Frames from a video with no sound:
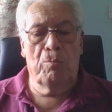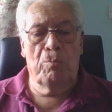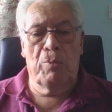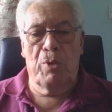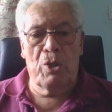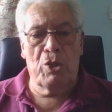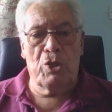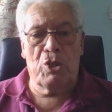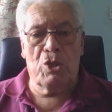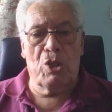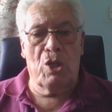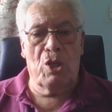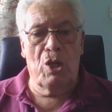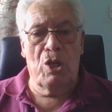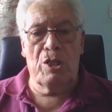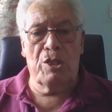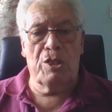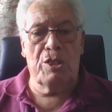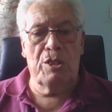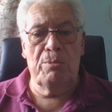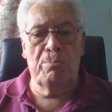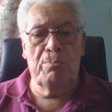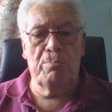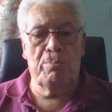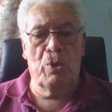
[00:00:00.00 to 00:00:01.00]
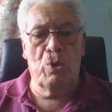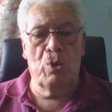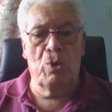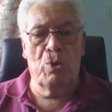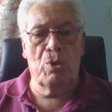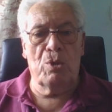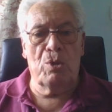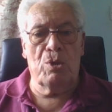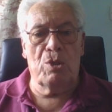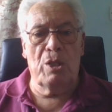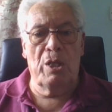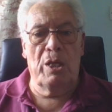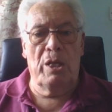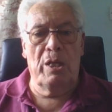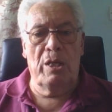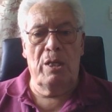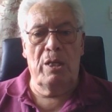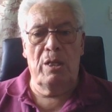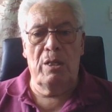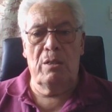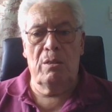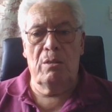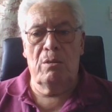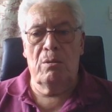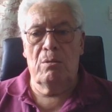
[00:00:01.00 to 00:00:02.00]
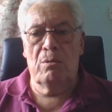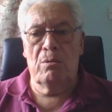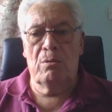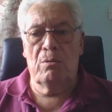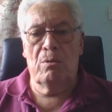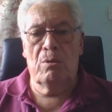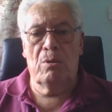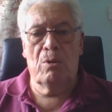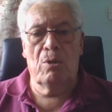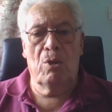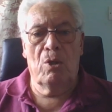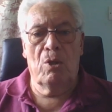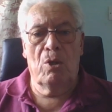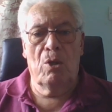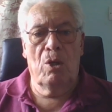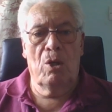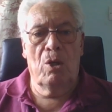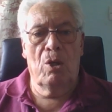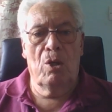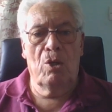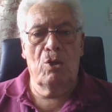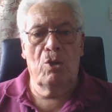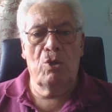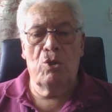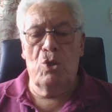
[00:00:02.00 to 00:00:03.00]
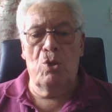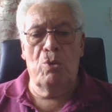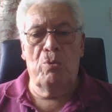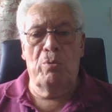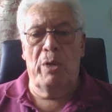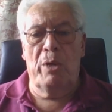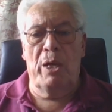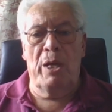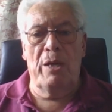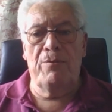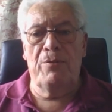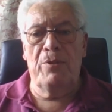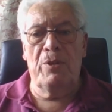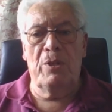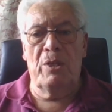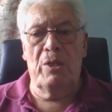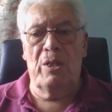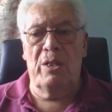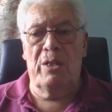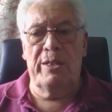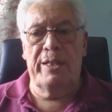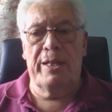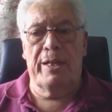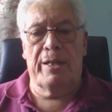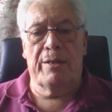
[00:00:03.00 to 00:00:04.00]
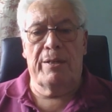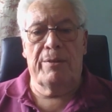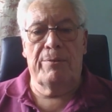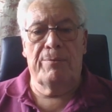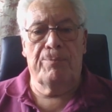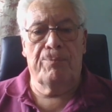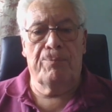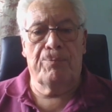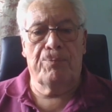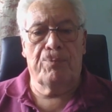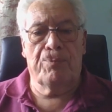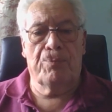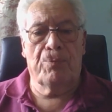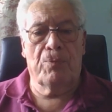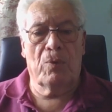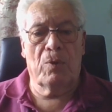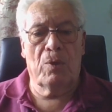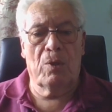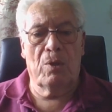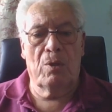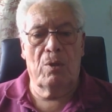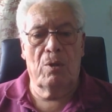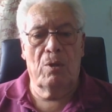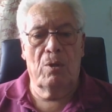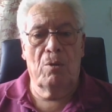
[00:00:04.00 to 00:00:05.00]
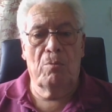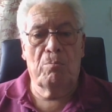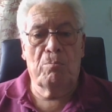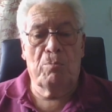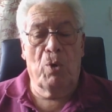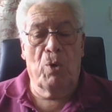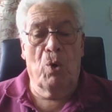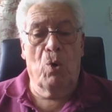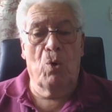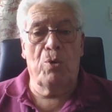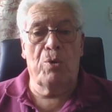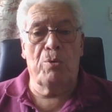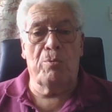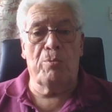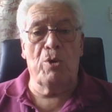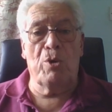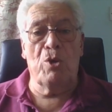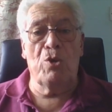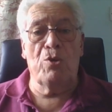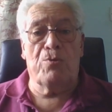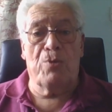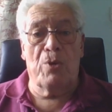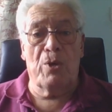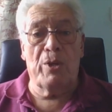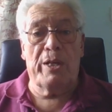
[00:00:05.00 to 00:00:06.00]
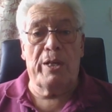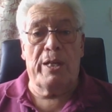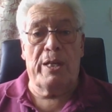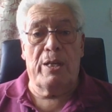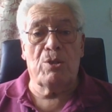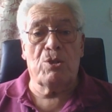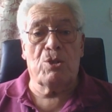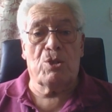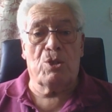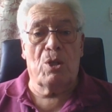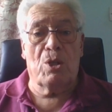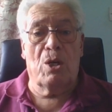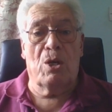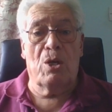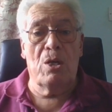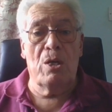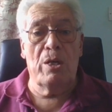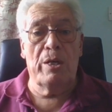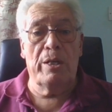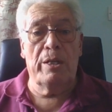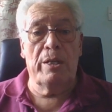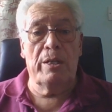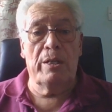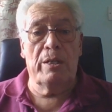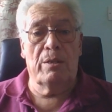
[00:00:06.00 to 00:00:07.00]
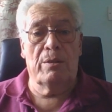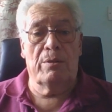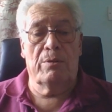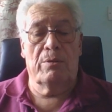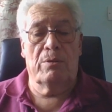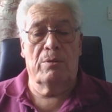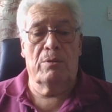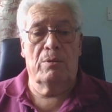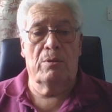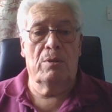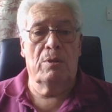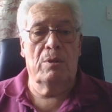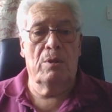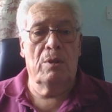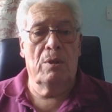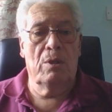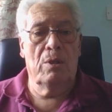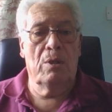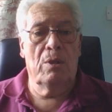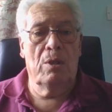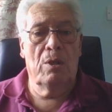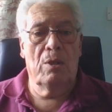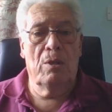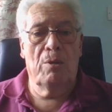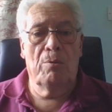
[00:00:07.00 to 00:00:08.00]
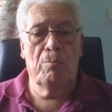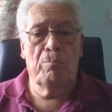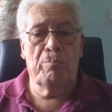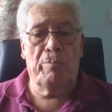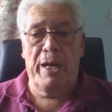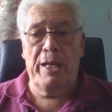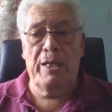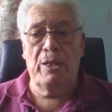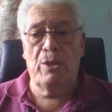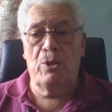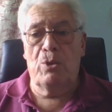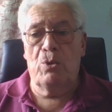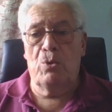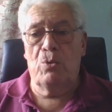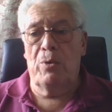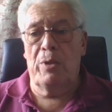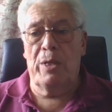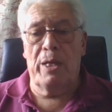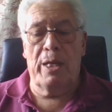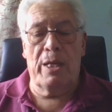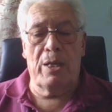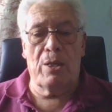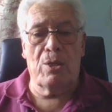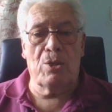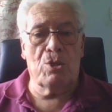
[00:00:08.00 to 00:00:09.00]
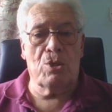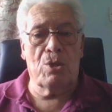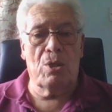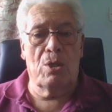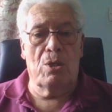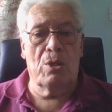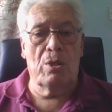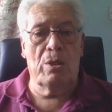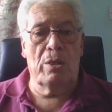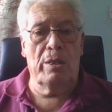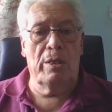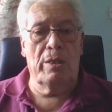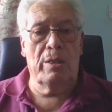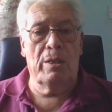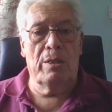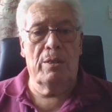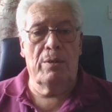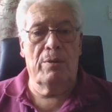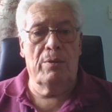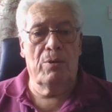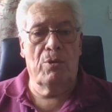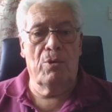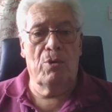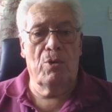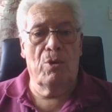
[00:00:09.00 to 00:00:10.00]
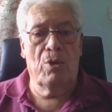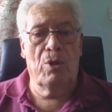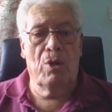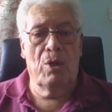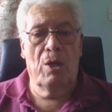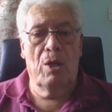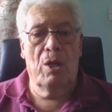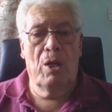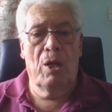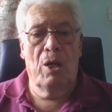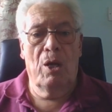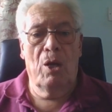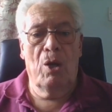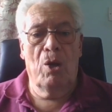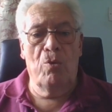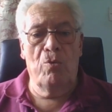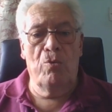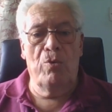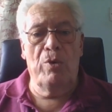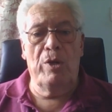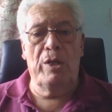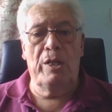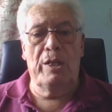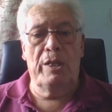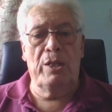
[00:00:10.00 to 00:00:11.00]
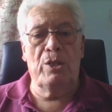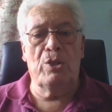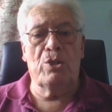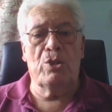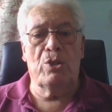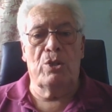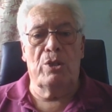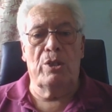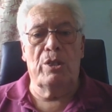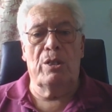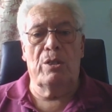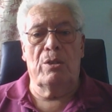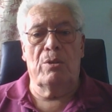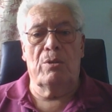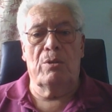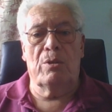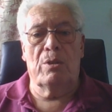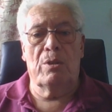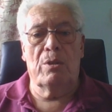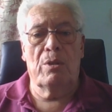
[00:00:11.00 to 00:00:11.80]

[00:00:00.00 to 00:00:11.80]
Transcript: put the skirting boards in, do whatever you like. Put all the roof on outside, paint all the outside, and really do it.